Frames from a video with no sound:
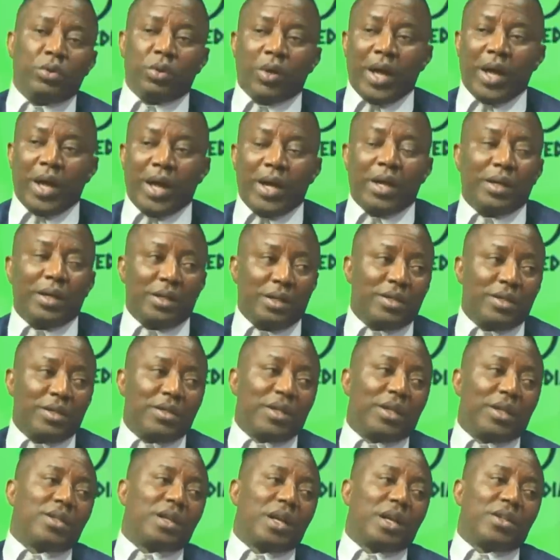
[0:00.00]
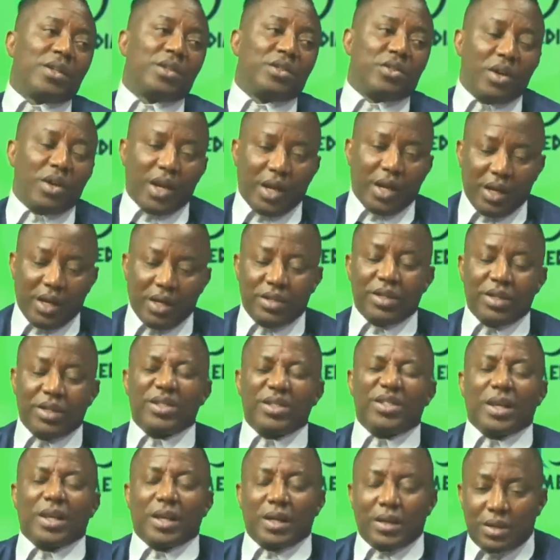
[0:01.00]
we'll do to end the
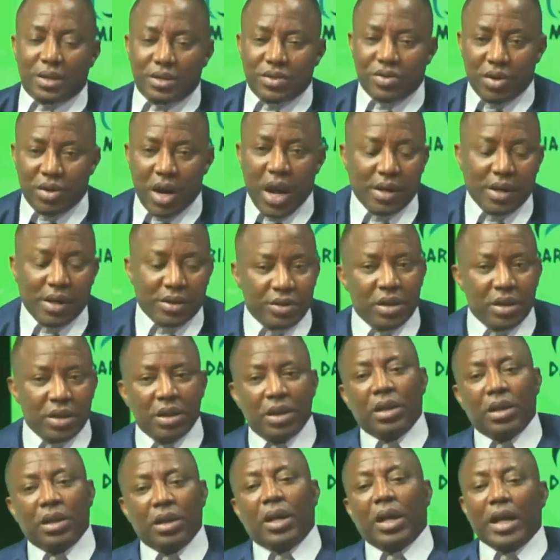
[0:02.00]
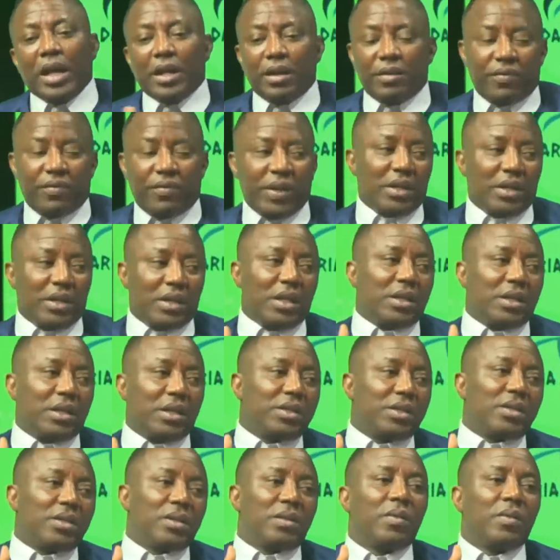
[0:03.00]
incessant strikes, and the fact
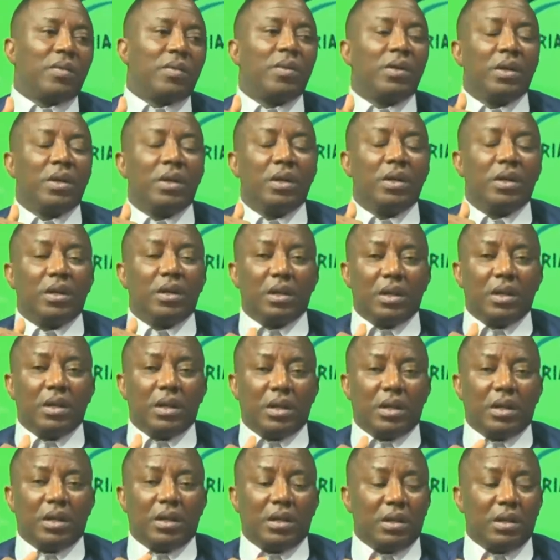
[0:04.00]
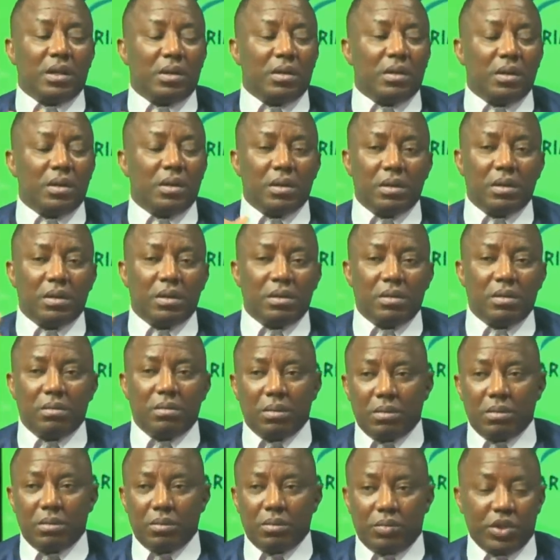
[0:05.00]
that the
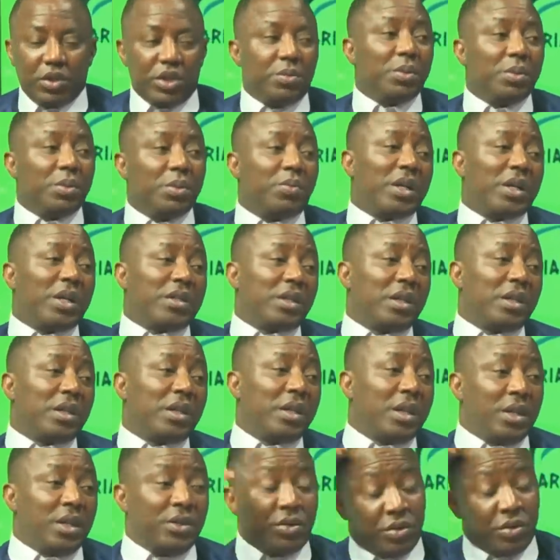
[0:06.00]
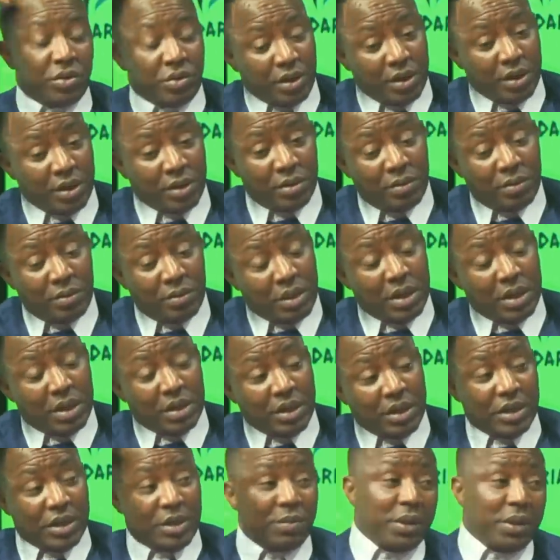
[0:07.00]
rich people are sending their children
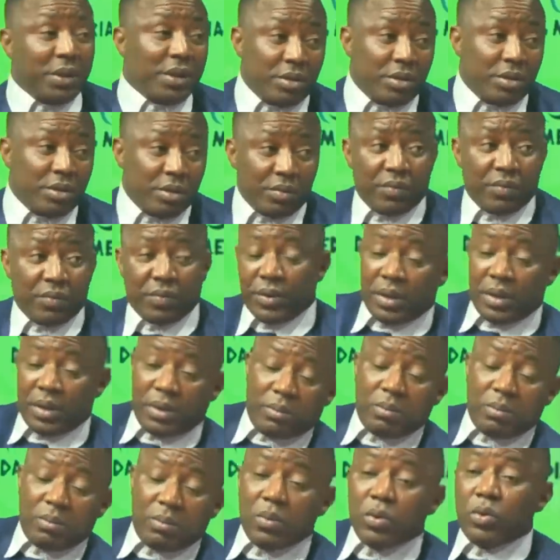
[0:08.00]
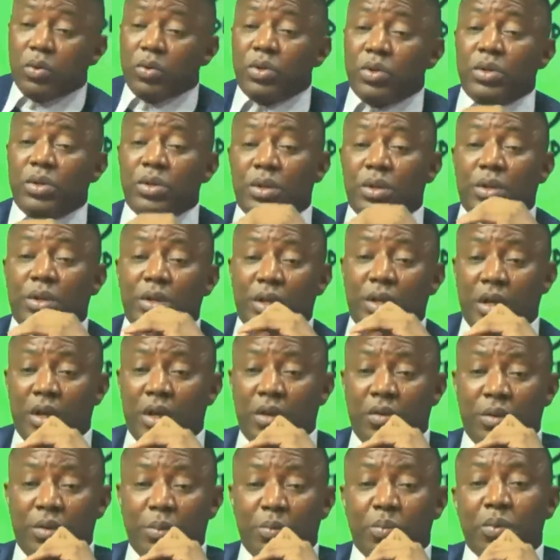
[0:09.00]
at the expense of those
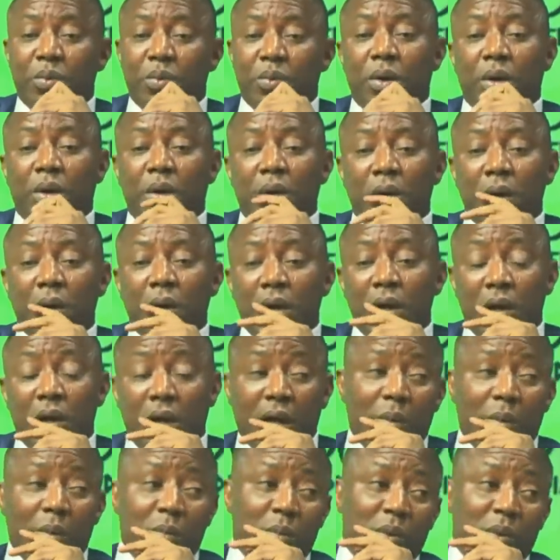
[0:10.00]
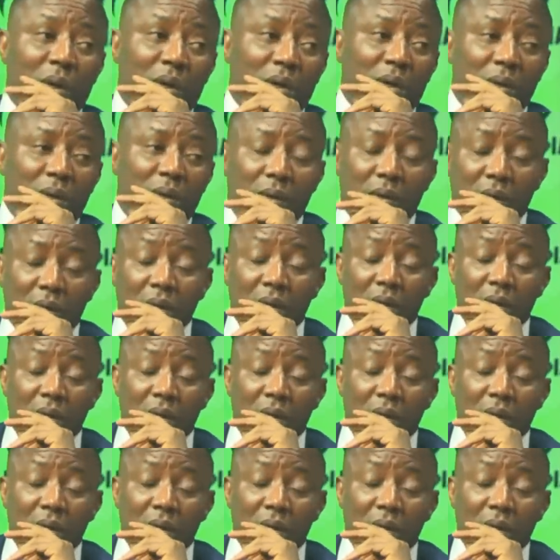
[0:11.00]
children of the poor abroad.